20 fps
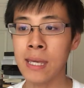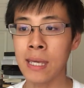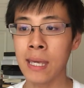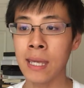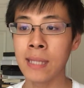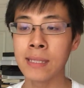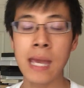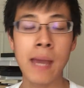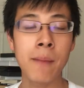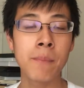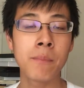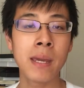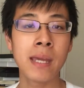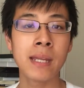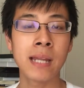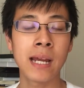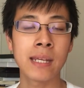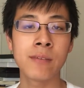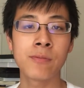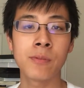And that may
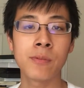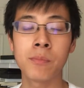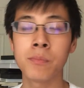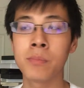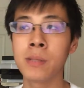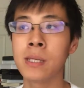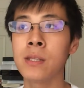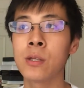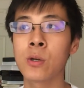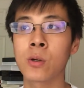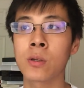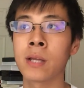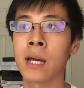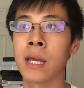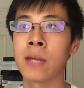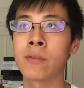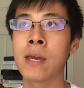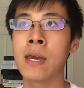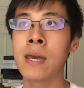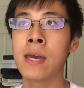not even be their
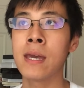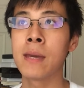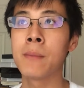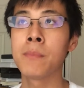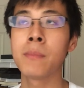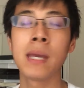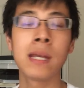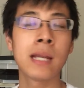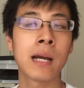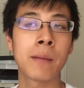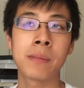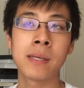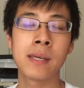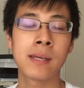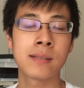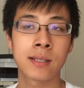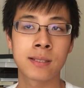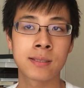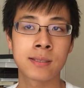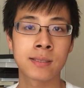life. It may not be
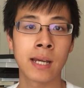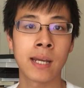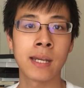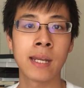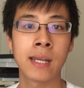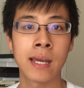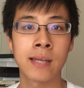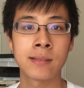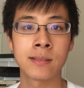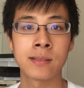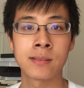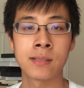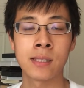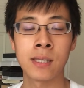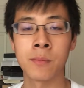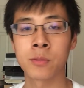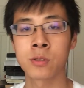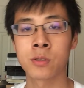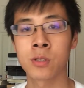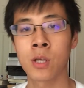as exciting as it
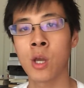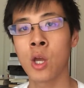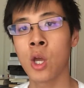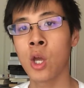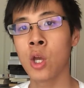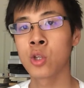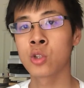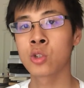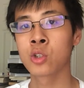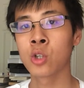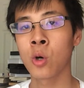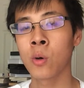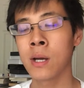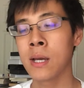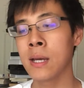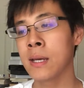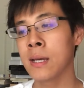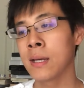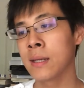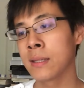seems. So
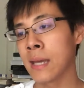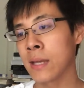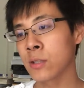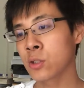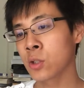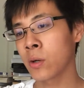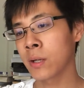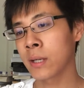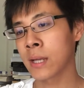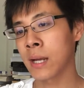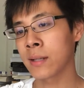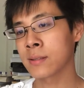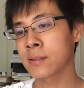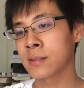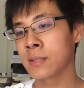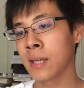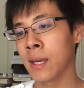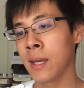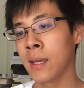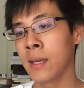that's all I gotta
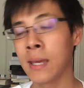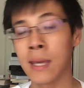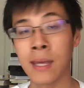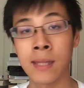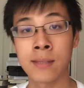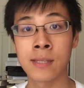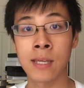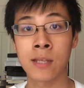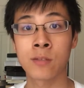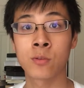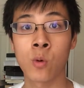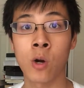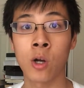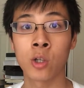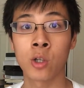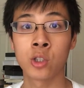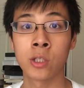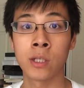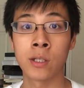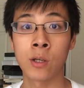say, and thanks for
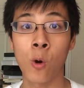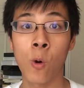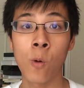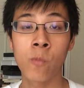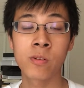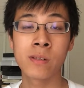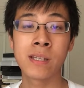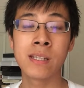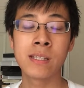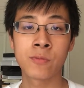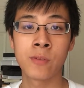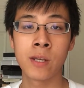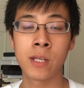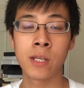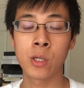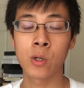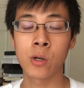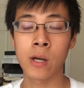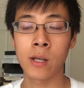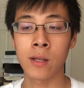watching. Hopefully this
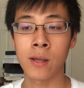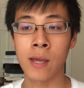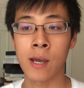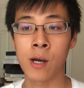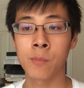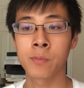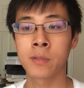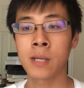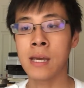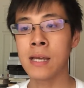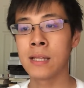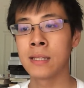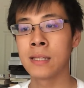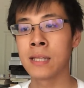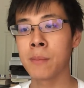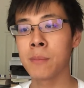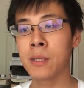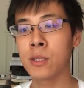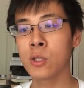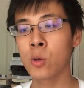video helped.
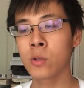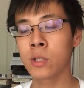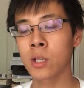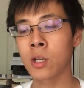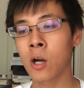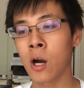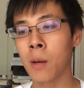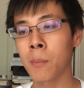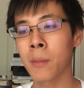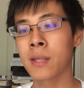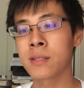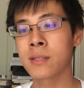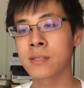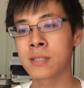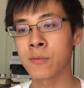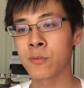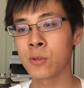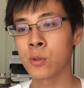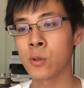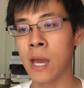Let me know in the comments
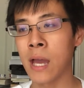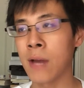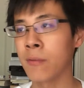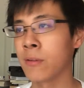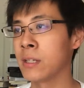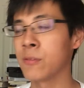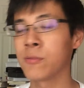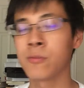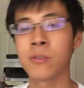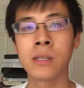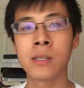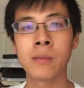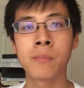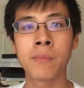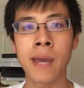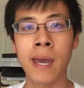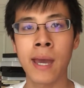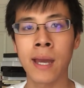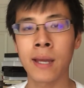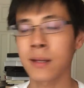if you have any
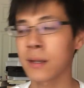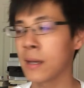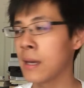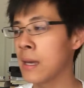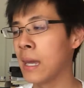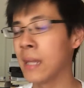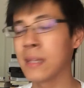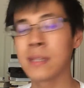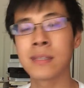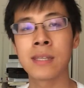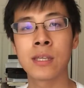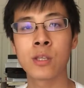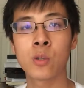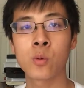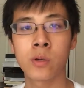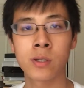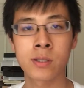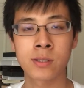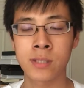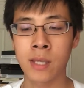feedback, anything you
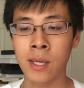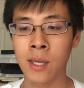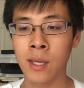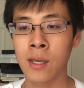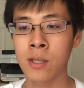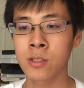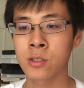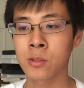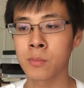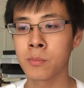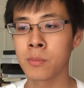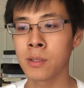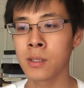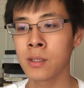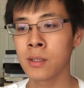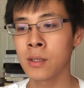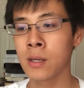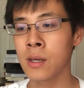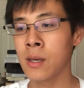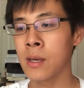want to say to
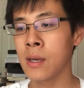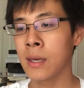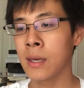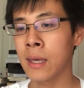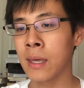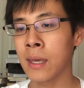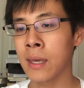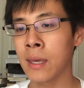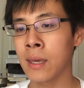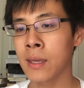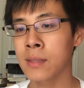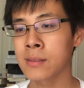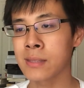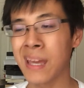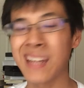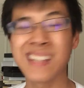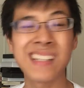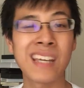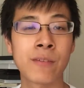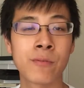me, and
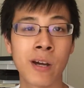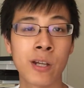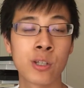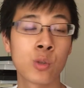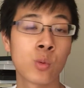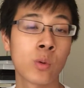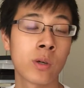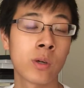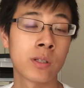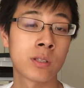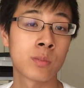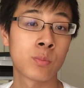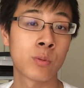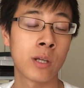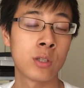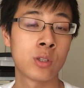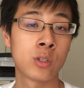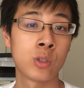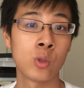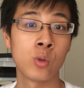any advice you want to
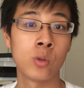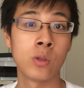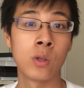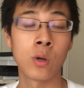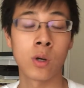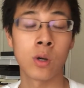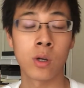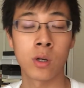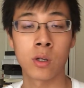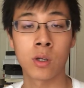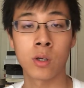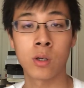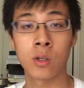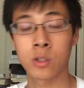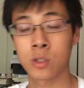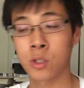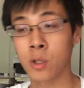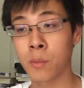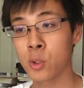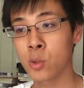spread to the
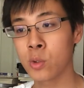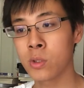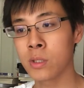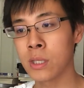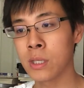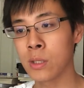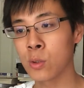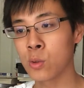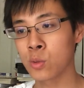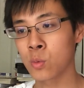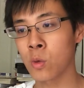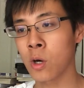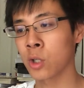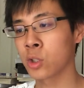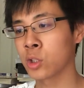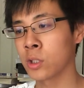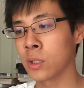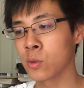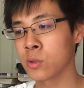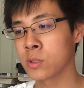community who's
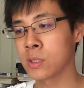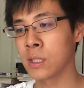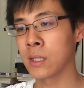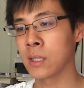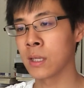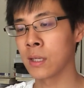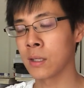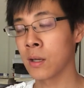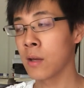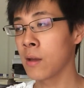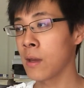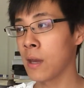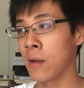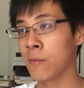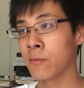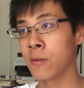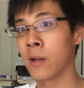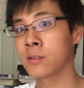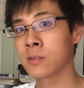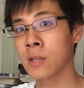watching, who's seeking
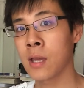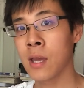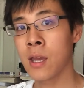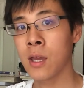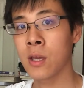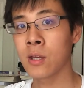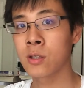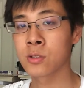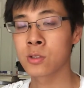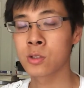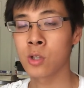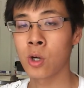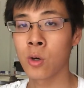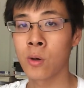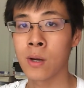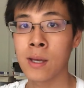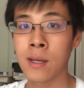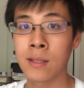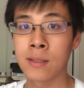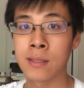advice.
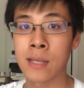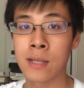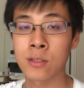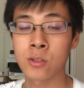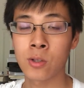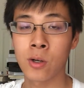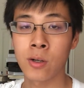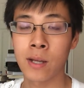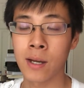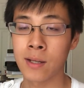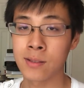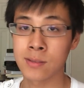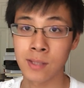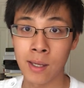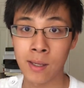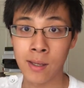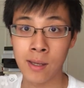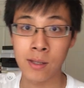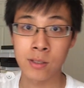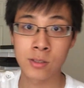So that's all I gotta
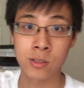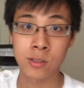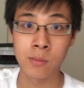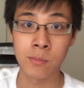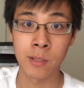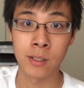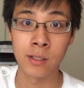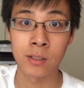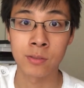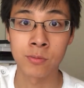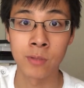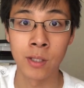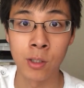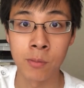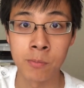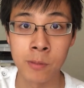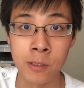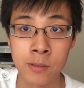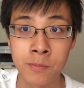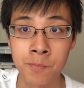say. See you in my next
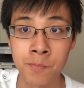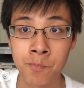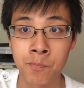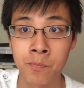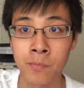video. Peace.